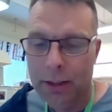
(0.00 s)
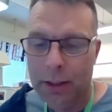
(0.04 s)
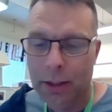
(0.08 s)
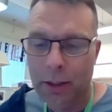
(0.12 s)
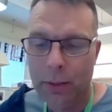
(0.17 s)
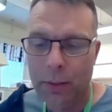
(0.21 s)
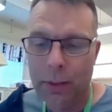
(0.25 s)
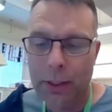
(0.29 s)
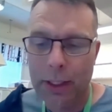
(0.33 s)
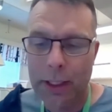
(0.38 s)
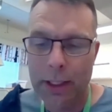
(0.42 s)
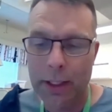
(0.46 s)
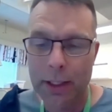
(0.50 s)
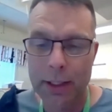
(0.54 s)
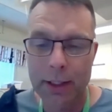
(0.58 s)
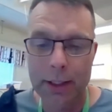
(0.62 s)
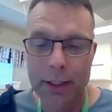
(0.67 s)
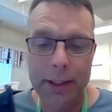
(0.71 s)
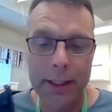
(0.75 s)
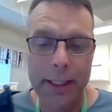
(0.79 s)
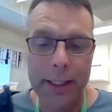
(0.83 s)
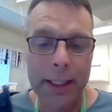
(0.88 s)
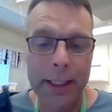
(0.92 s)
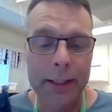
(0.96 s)
So,
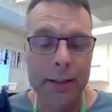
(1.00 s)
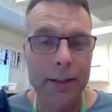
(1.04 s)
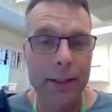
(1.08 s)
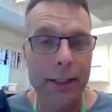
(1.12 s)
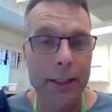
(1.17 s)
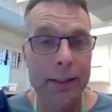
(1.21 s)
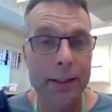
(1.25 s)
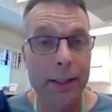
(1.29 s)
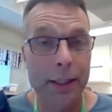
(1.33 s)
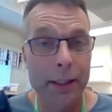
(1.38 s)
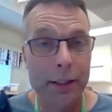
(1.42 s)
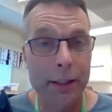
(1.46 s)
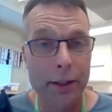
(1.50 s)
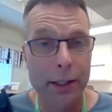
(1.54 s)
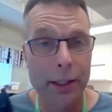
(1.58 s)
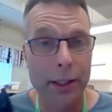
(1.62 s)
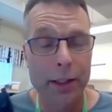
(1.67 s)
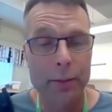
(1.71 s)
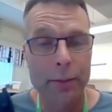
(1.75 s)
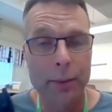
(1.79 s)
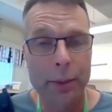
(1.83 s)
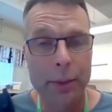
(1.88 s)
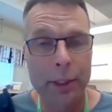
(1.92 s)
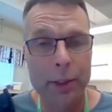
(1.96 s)
and then
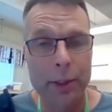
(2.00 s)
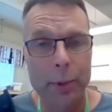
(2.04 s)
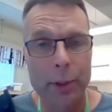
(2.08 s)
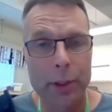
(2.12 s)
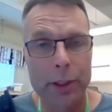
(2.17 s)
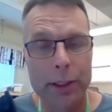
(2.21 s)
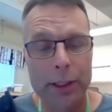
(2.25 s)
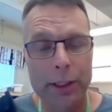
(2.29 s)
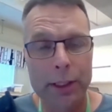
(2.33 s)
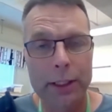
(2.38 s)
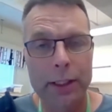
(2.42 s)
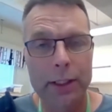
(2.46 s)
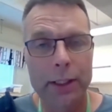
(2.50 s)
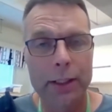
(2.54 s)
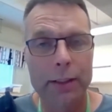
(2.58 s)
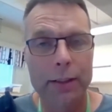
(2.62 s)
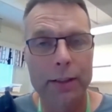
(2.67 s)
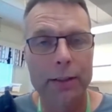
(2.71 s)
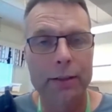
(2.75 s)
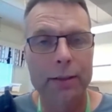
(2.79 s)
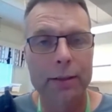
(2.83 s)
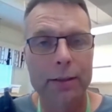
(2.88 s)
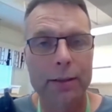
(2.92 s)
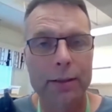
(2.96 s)
again, one more thing,
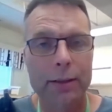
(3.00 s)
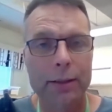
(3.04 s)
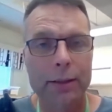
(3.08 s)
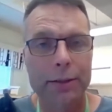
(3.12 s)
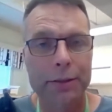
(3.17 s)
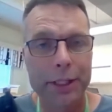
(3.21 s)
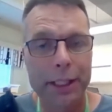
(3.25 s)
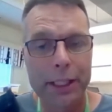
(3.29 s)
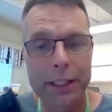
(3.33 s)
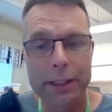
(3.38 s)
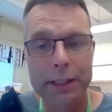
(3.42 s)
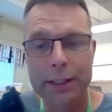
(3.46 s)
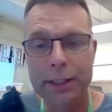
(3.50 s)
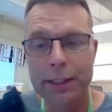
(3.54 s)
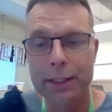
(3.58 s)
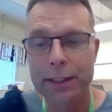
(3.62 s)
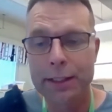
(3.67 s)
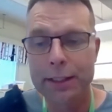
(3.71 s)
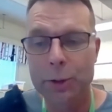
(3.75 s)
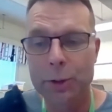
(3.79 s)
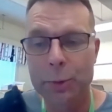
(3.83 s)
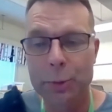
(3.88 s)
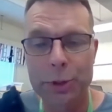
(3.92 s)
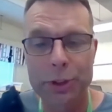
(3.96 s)
creating
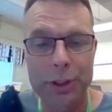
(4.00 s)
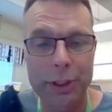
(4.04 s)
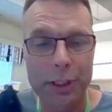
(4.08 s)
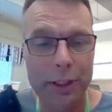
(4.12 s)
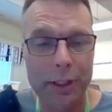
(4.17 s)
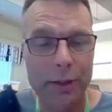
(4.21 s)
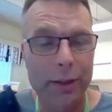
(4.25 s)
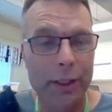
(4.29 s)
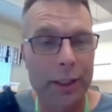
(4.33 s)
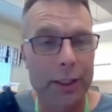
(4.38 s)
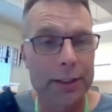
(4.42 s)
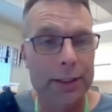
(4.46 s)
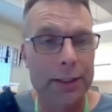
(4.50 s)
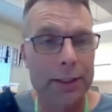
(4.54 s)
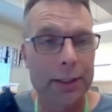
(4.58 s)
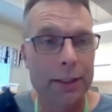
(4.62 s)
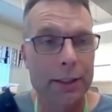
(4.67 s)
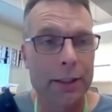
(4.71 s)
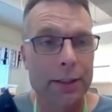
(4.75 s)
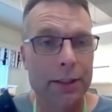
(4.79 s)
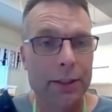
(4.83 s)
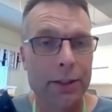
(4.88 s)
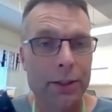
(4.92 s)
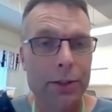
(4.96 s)
these materials
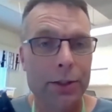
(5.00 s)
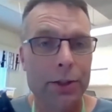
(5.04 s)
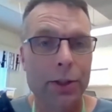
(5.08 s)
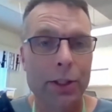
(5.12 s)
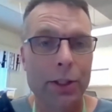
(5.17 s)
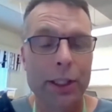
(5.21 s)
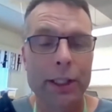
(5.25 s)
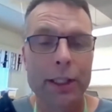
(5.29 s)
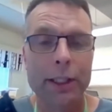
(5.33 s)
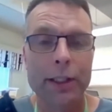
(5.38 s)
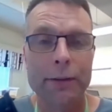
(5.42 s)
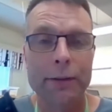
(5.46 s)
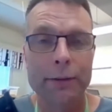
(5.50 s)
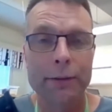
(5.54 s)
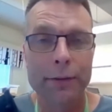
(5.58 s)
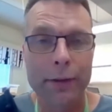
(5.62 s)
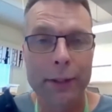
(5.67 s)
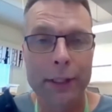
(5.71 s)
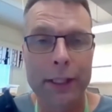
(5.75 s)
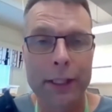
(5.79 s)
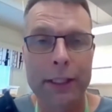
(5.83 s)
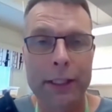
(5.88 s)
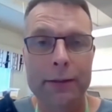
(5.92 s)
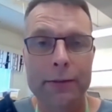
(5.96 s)
is usually a
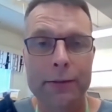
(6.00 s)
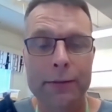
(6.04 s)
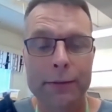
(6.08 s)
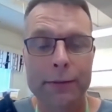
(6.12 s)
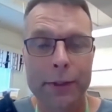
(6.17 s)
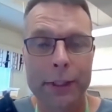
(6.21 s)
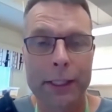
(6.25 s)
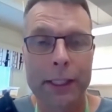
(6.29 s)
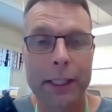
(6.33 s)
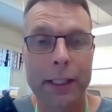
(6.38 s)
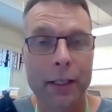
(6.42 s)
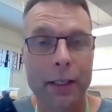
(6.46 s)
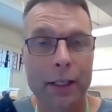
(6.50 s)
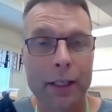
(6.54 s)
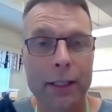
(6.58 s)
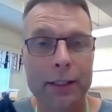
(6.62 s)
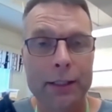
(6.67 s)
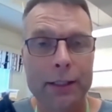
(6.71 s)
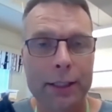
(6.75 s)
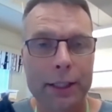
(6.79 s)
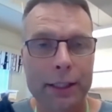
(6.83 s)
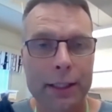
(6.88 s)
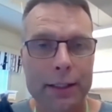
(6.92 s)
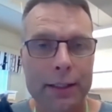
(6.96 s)
very, very
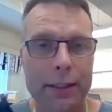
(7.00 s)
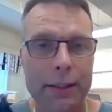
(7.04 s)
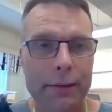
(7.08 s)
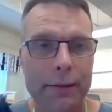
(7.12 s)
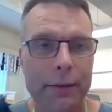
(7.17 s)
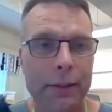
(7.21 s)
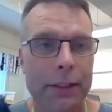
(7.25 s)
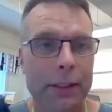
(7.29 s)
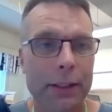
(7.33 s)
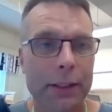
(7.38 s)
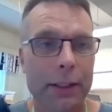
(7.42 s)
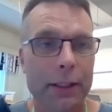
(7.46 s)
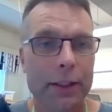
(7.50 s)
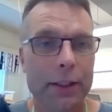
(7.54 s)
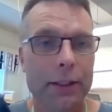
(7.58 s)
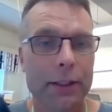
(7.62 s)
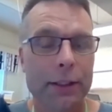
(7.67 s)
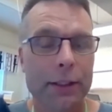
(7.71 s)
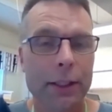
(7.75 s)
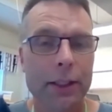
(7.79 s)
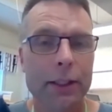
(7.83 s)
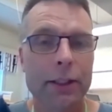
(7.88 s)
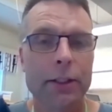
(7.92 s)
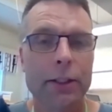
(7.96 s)
light activity.
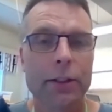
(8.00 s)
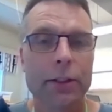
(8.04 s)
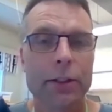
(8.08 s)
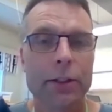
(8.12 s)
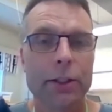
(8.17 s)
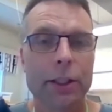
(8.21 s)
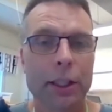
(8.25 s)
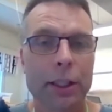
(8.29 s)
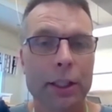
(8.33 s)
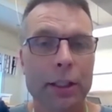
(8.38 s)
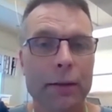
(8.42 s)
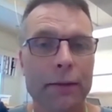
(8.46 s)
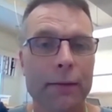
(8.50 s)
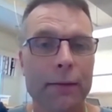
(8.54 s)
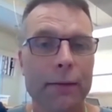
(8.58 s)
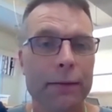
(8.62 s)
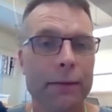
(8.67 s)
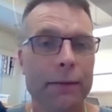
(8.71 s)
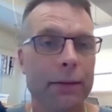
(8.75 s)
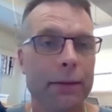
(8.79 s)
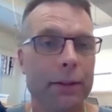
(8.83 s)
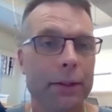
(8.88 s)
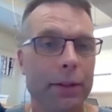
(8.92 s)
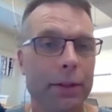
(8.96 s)
Teachers love